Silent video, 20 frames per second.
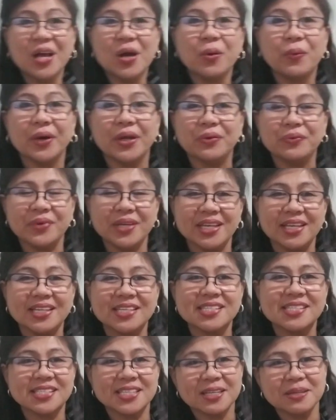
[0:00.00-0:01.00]
When we
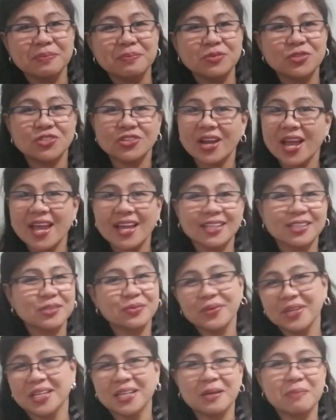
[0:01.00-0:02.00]

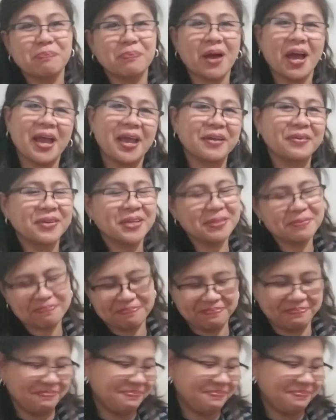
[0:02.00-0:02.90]
subtract with a pirate,